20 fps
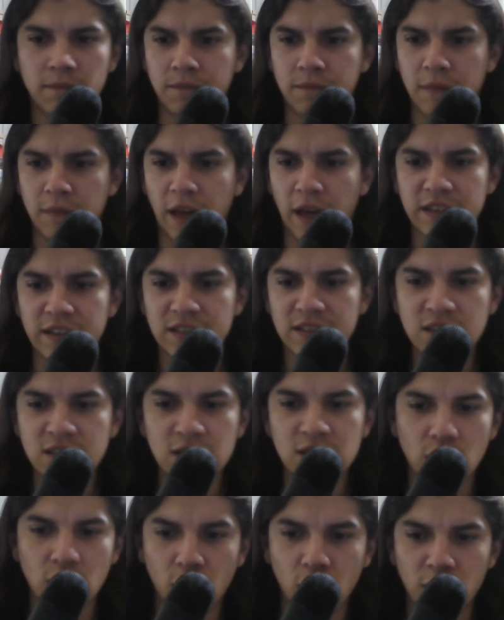And this
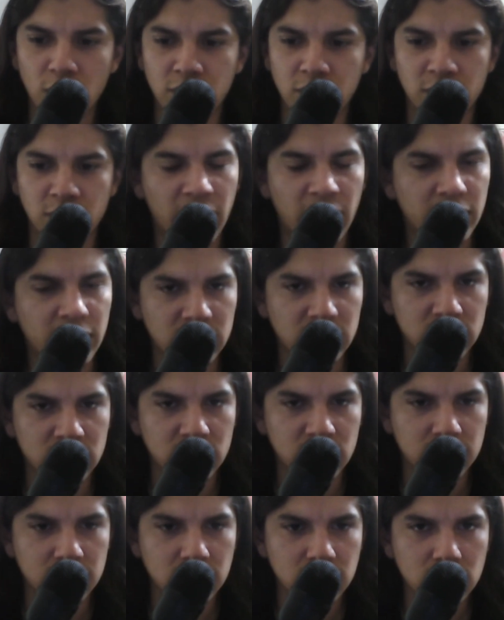isn't a call for
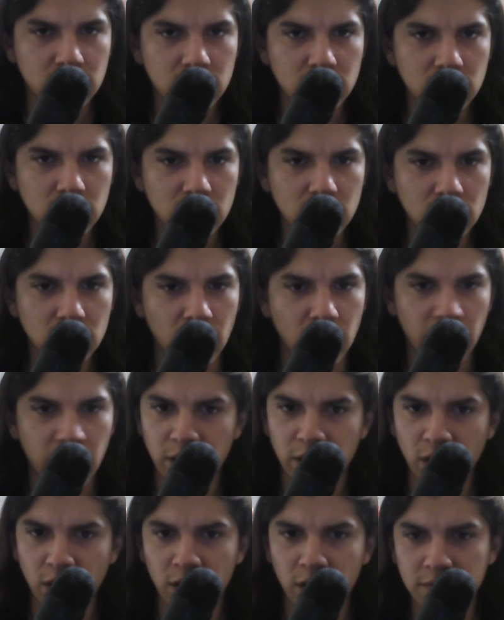violence,
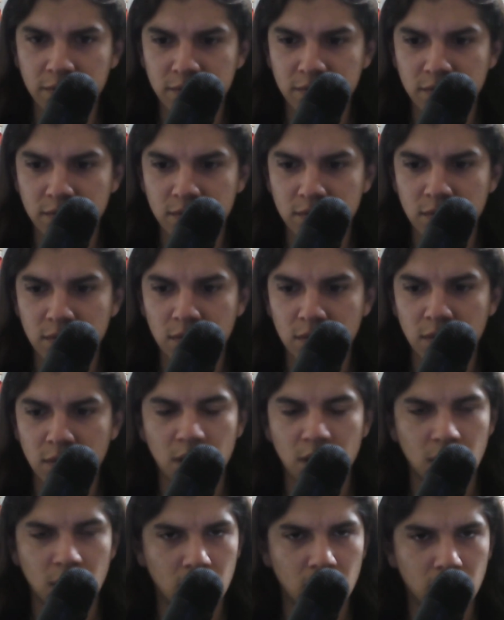not at all.
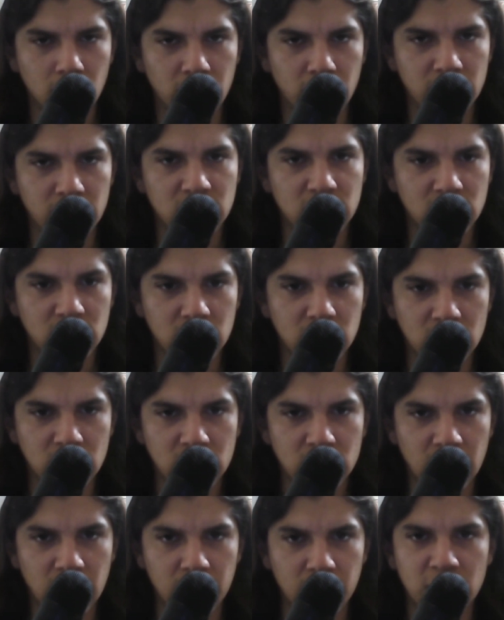But it's
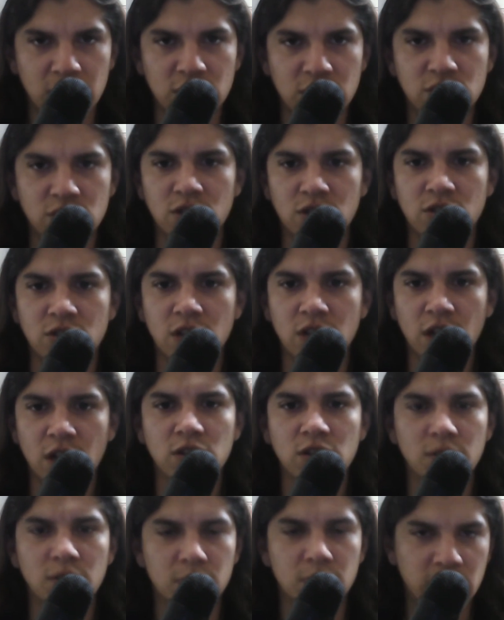to
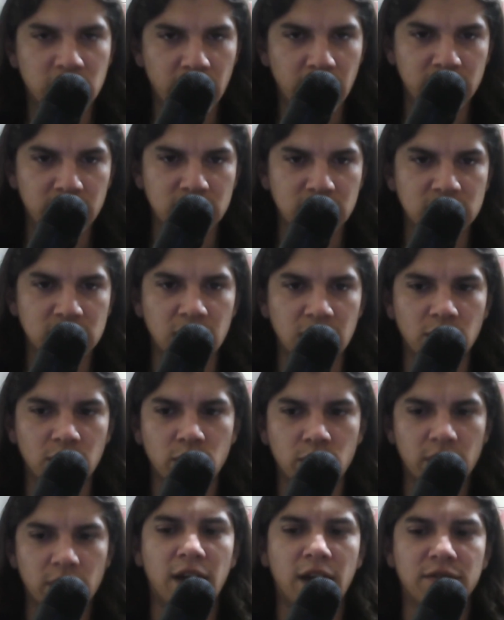tell libertarians that
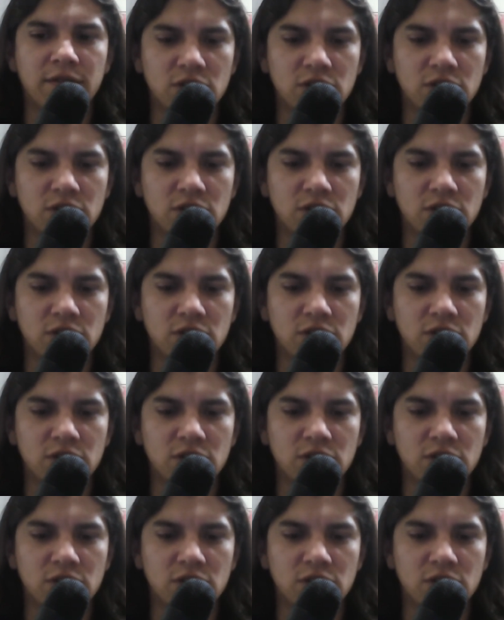we have to